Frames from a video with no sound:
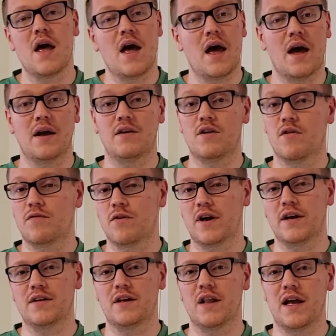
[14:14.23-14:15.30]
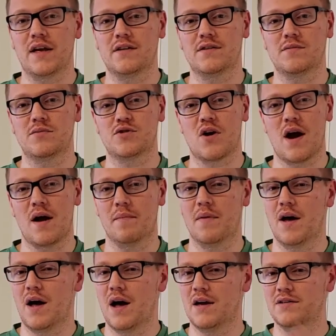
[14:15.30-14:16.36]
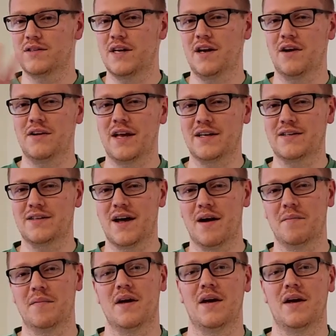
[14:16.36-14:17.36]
and don't forget to like and subscribe. I'll see y'all next time.